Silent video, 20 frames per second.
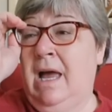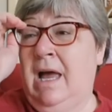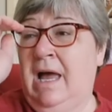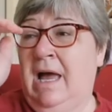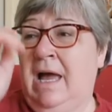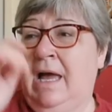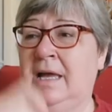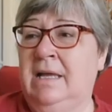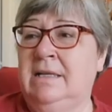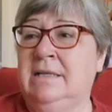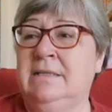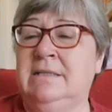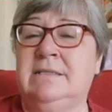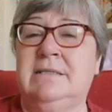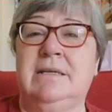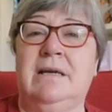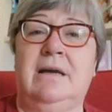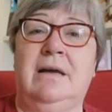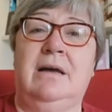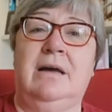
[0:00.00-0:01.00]

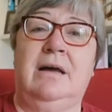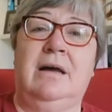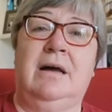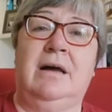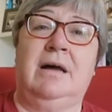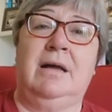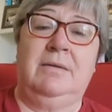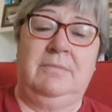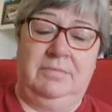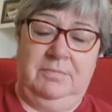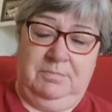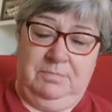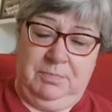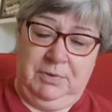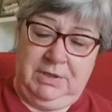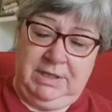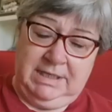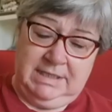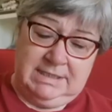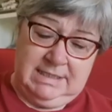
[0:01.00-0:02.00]
And I'm
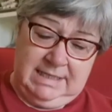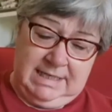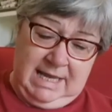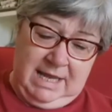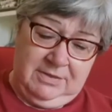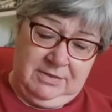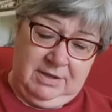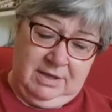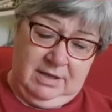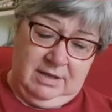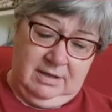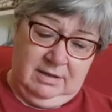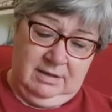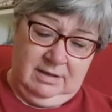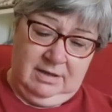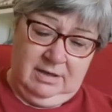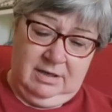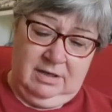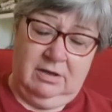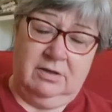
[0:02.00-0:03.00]
putting together
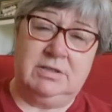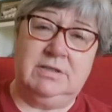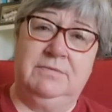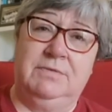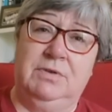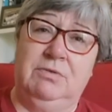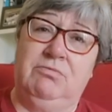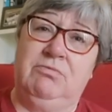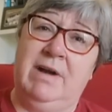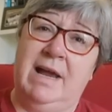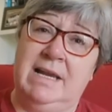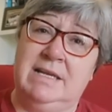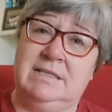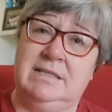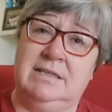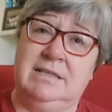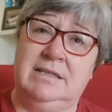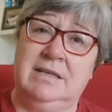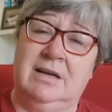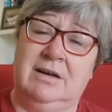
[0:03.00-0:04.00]
a lot of the
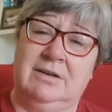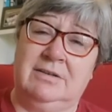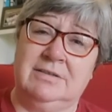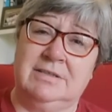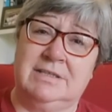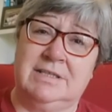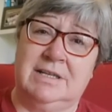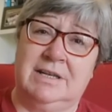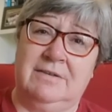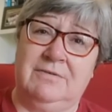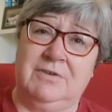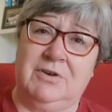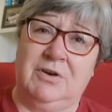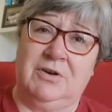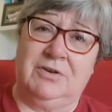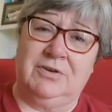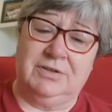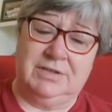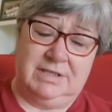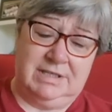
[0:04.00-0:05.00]
red yarns that I've
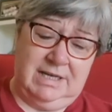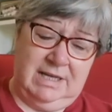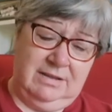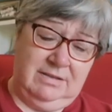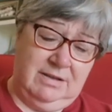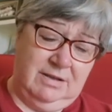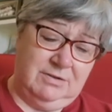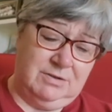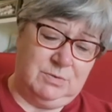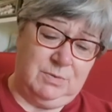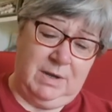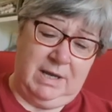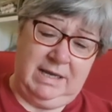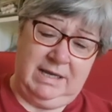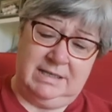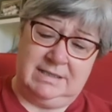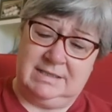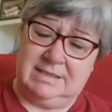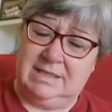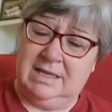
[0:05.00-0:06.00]
got in those
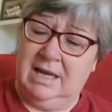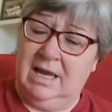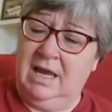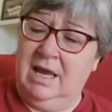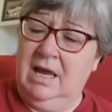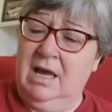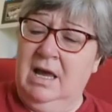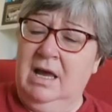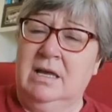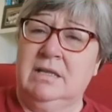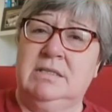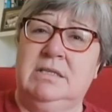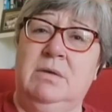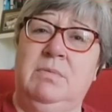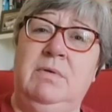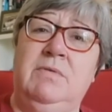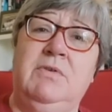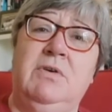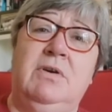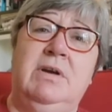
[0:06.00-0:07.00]
weights. So
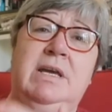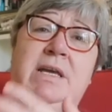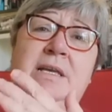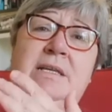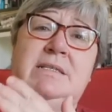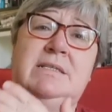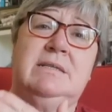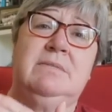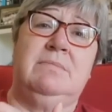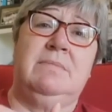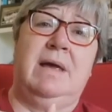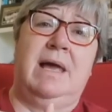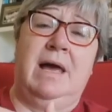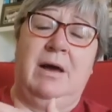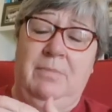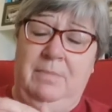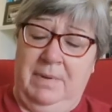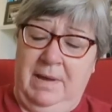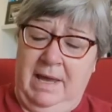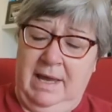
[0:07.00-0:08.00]
we've got here some
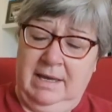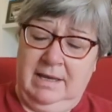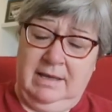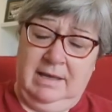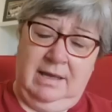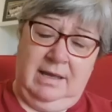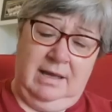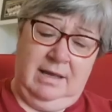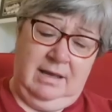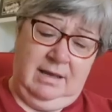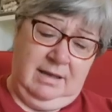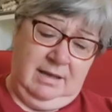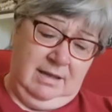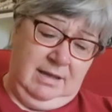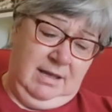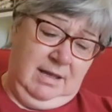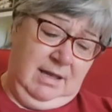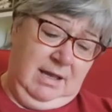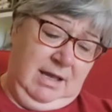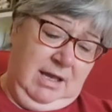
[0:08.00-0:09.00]
alpaca,
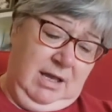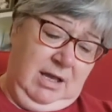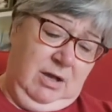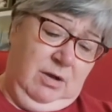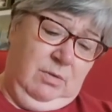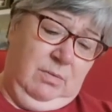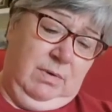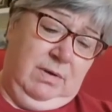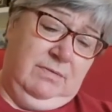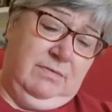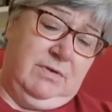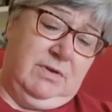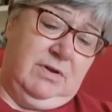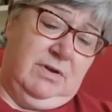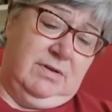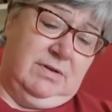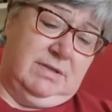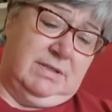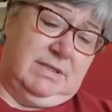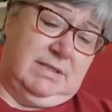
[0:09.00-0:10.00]
we've
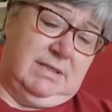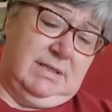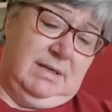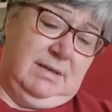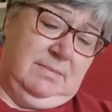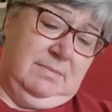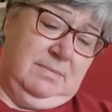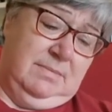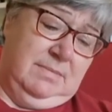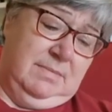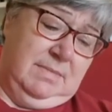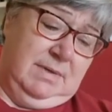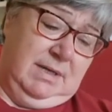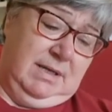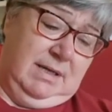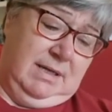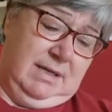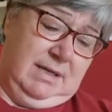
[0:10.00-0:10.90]
got some